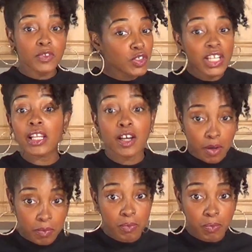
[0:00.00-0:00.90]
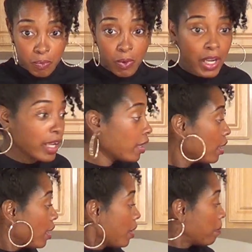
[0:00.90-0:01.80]
Just let it go, right?
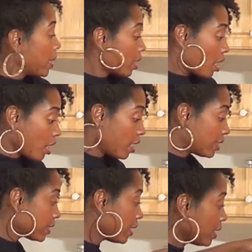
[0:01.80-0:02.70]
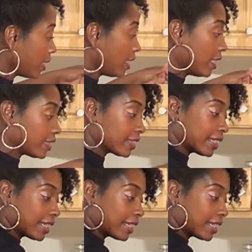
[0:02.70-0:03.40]
Because it's